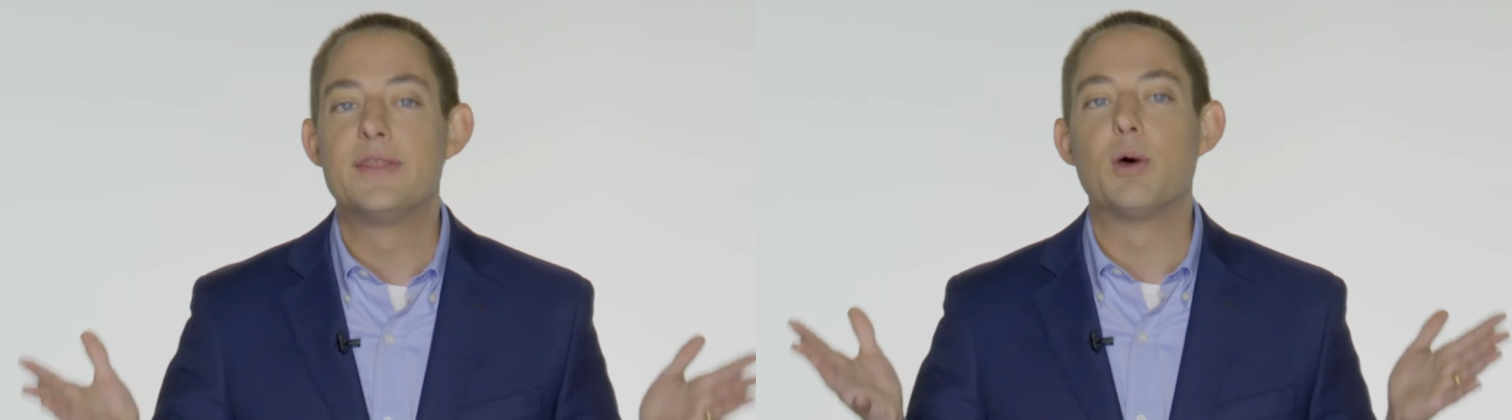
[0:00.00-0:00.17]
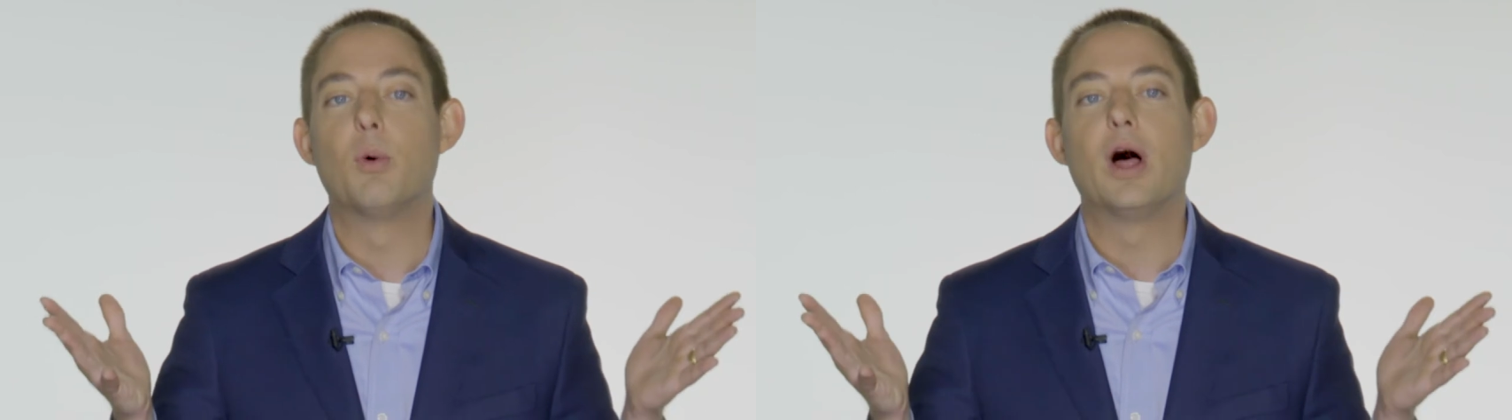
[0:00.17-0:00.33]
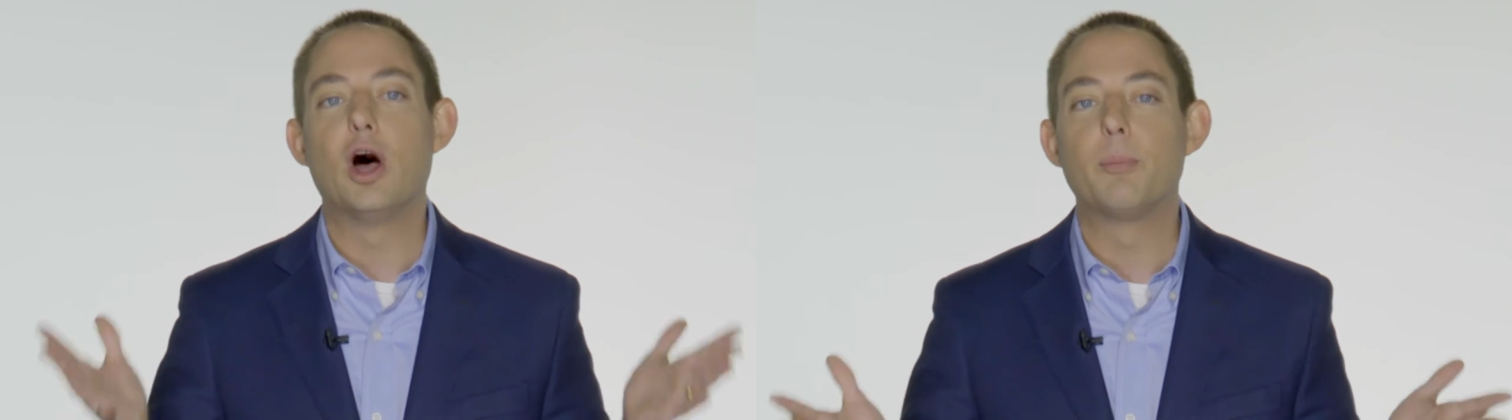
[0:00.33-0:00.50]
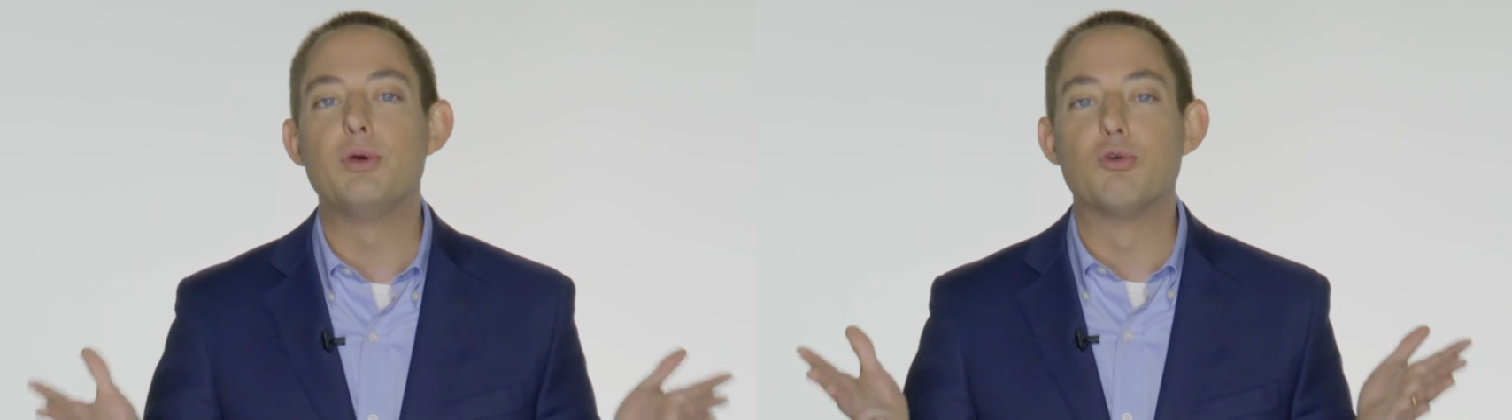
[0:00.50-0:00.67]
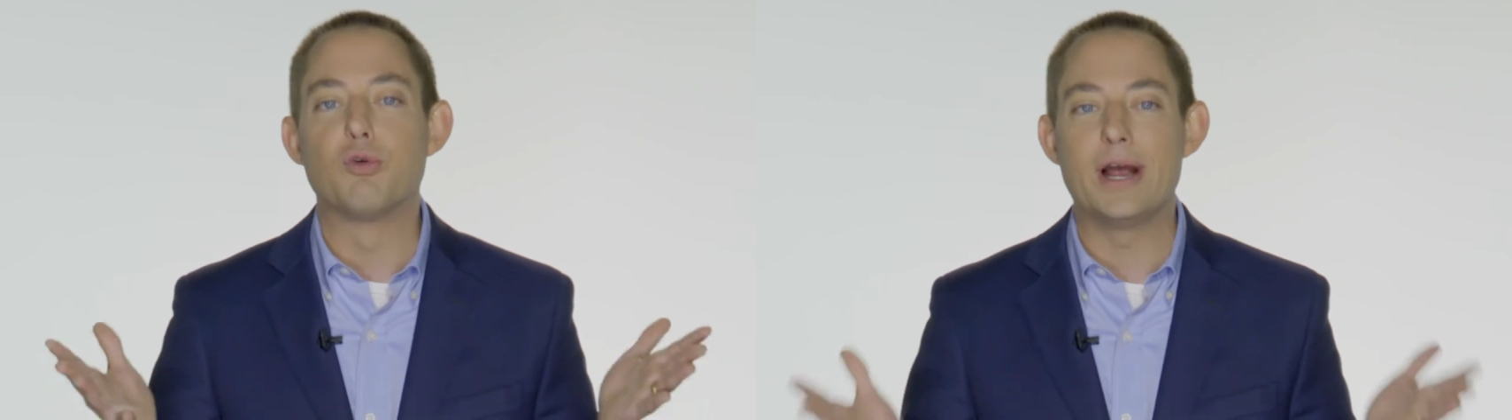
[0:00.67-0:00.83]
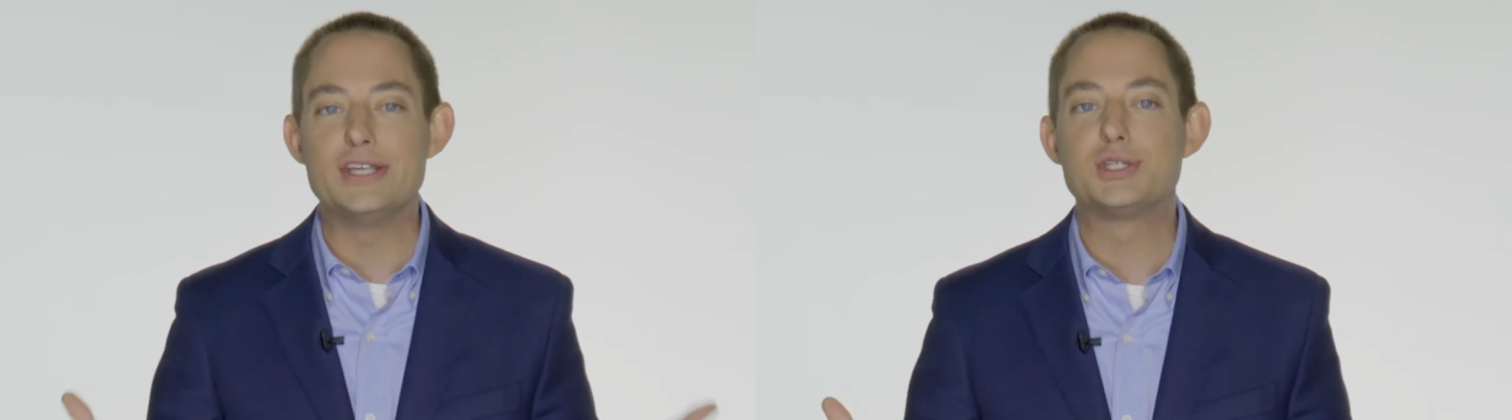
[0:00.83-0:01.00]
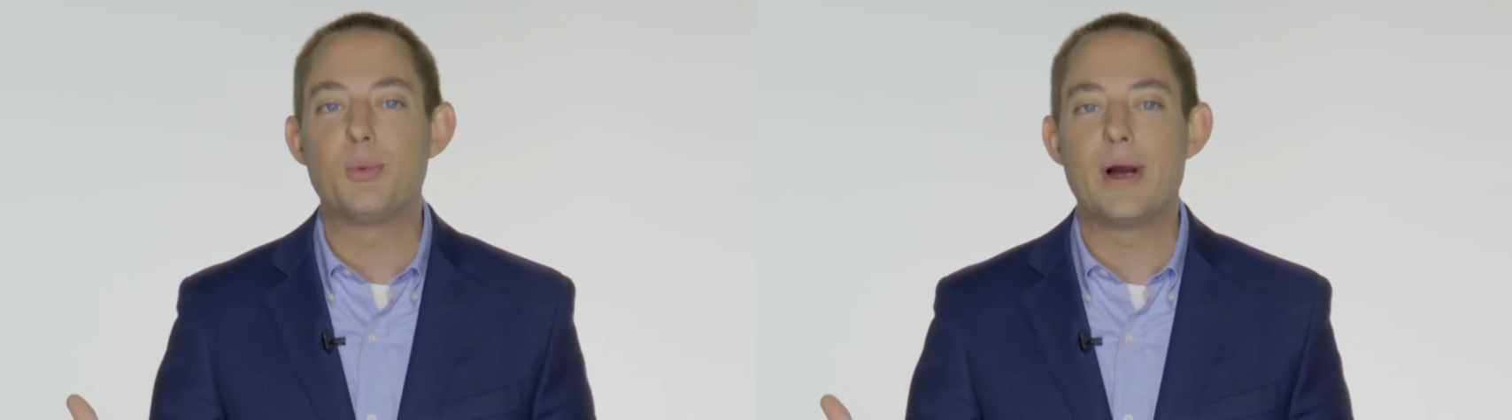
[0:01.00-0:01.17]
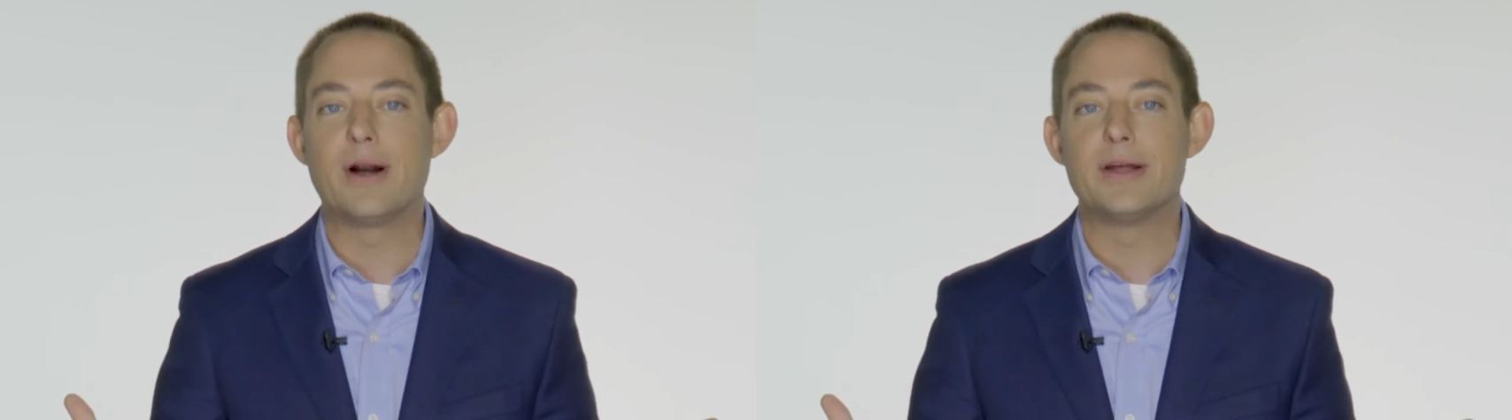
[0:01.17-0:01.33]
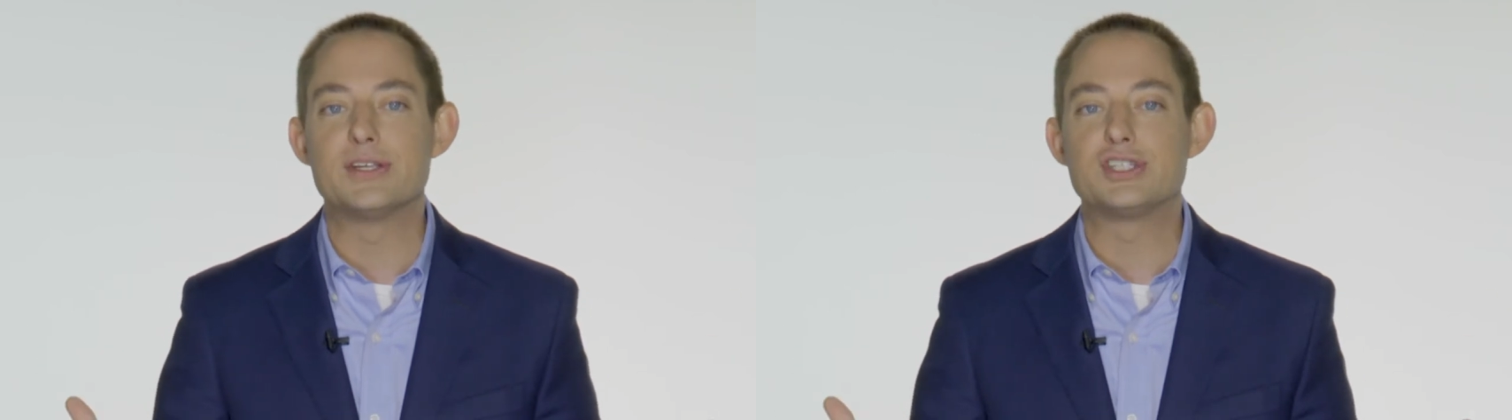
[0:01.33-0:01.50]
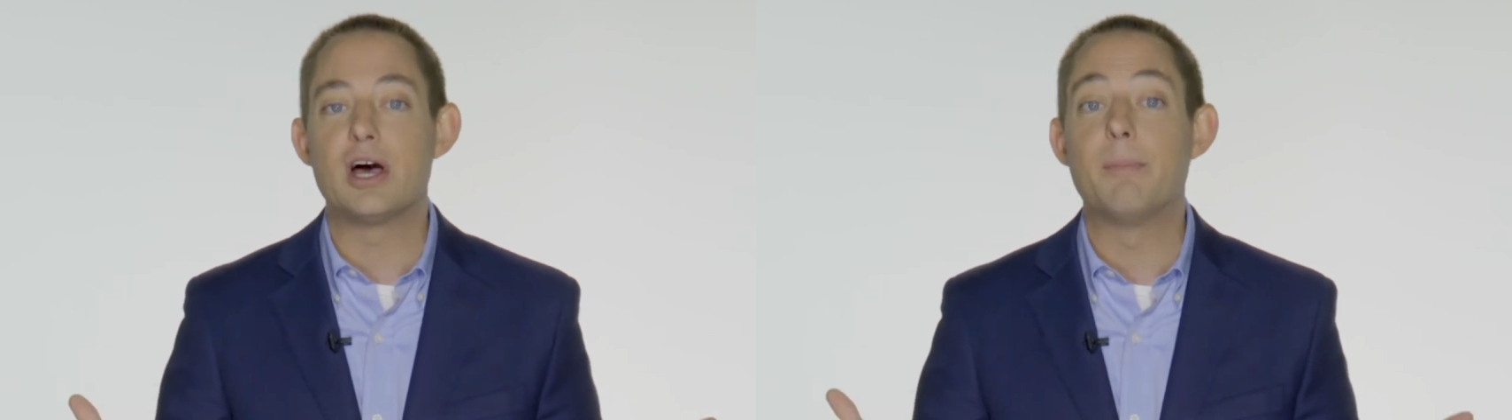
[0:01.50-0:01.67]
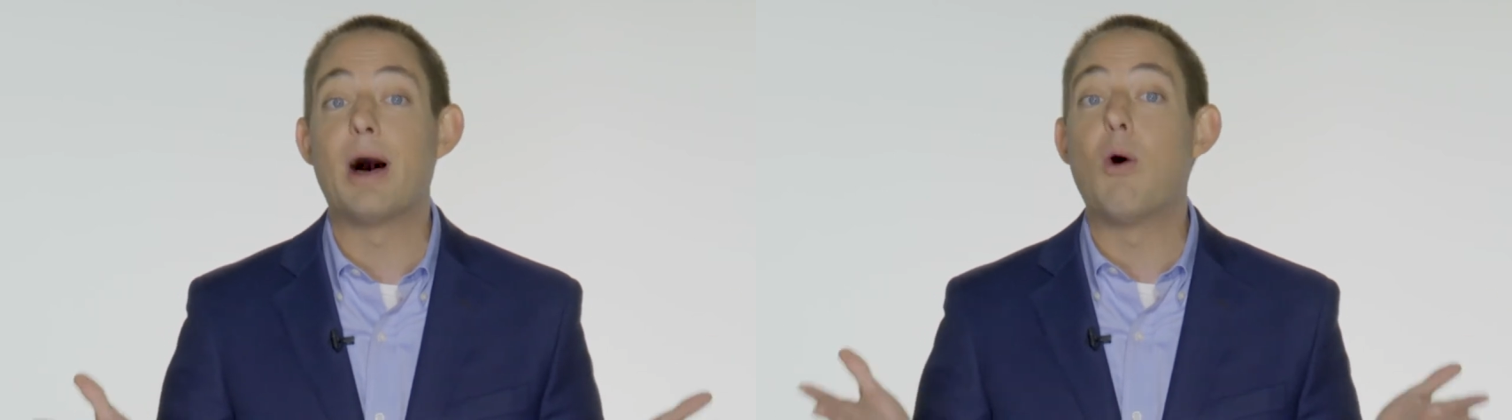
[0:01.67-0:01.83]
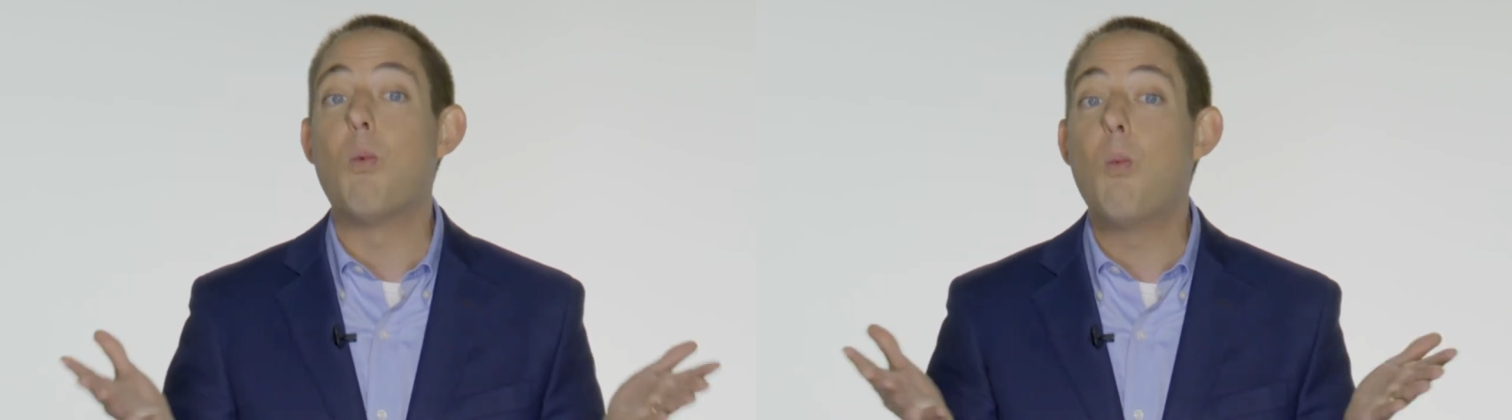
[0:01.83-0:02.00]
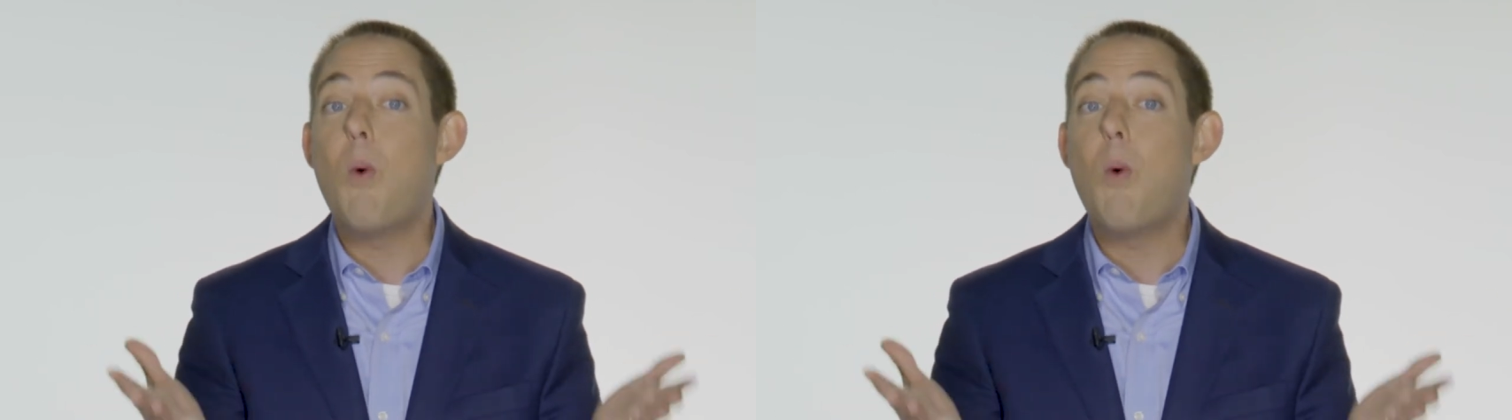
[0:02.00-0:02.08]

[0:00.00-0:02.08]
that will help you raise awareness about